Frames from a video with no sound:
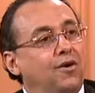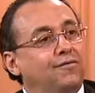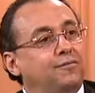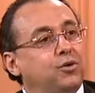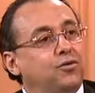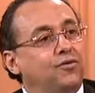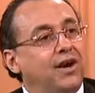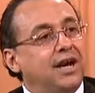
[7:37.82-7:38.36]
of
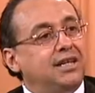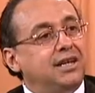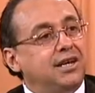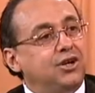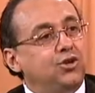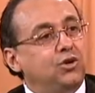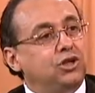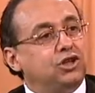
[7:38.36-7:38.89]
providing
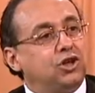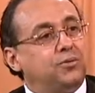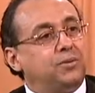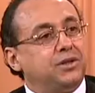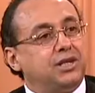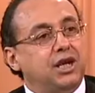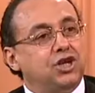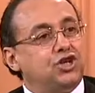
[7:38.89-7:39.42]
new
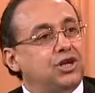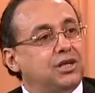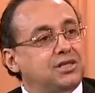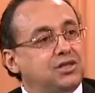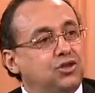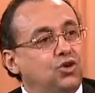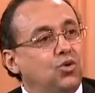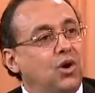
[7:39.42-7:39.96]

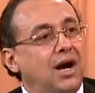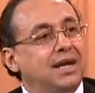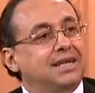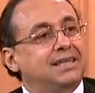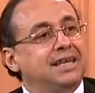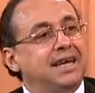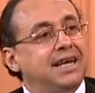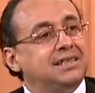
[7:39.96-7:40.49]
interpretations, new
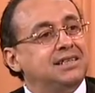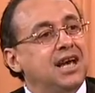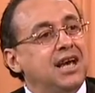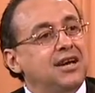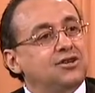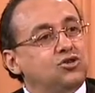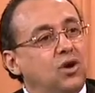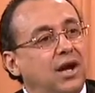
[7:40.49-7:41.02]
ideas.
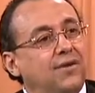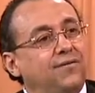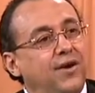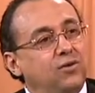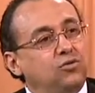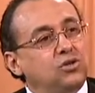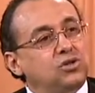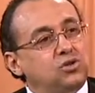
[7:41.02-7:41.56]
So I
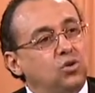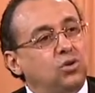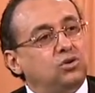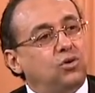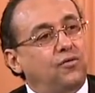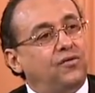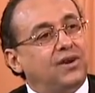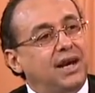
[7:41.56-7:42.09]
found a
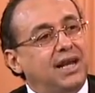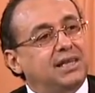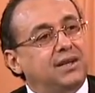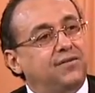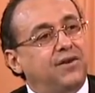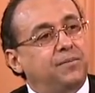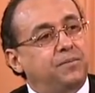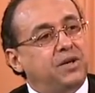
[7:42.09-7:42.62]
sort of
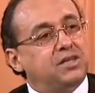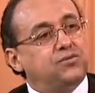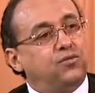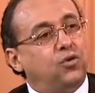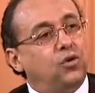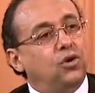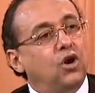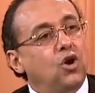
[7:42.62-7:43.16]
relatively
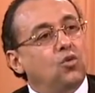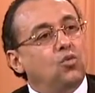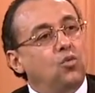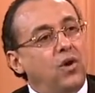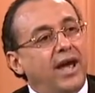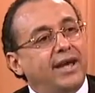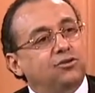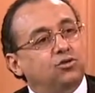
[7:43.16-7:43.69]
peaceful
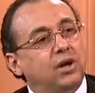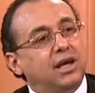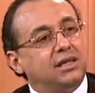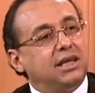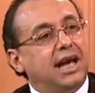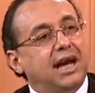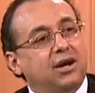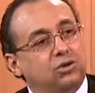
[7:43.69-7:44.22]
way to
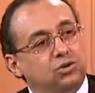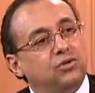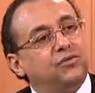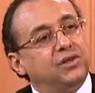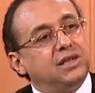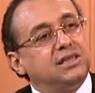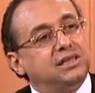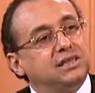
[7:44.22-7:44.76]
get out of
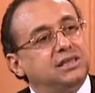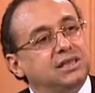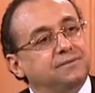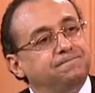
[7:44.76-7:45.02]
this.